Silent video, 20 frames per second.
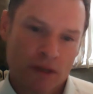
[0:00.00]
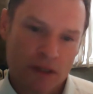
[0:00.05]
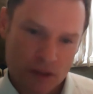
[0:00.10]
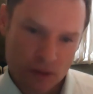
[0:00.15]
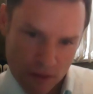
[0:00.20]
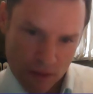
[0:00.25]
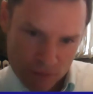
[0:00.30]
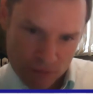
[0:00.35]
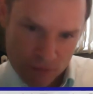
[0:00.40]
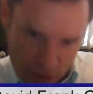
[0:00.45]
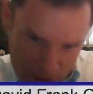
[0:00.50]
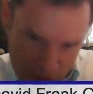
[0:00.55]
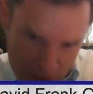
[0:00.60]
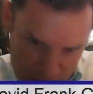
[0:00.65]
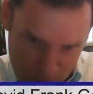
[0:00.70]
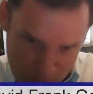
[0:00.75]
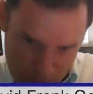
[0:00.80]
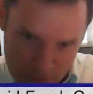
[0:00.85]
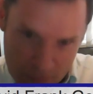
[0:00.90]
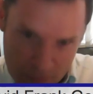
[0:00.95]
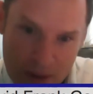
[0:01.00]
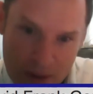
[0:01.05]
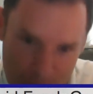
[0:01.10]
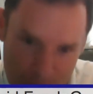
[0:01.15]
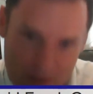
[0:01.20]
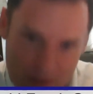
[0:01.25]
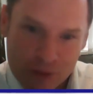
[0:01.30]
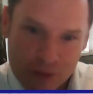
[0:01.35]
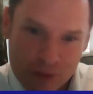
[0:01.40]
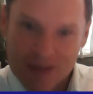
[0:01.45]
So I've tried to
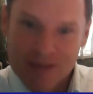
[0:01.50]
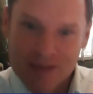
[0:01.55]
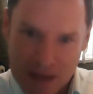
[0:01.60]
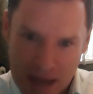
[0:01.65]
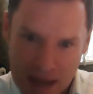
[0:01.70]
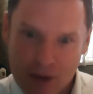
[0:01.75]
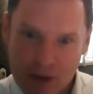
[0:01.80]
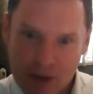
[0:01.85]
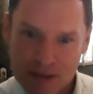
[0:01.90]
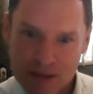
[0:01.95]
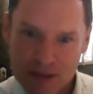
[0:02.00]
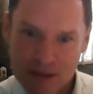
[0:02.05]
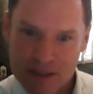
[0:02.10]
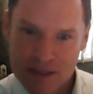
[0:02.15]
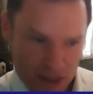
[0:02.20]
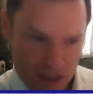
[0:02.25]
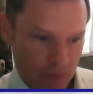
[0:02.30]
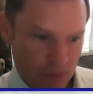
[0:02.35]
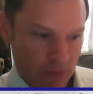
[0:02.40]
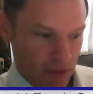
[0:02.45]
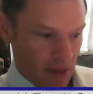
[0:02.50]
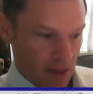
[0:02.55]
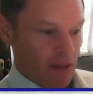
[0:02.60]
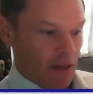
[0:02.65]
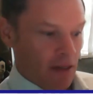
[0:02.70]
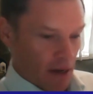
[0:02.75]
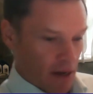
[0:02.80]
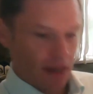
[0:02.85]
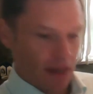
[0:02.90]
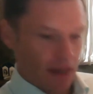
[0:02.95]
melt it down into something that
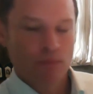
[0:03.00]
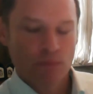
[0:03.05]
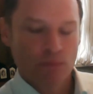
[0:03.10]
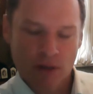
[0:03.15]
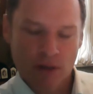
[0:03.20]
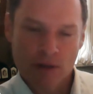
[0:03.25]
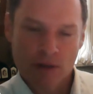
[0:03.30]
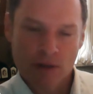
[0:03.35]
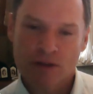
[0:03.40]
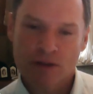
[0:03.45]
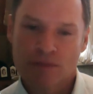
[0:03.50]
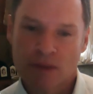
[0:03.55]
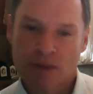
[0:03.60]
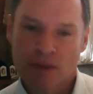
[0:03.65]
I can bring with me.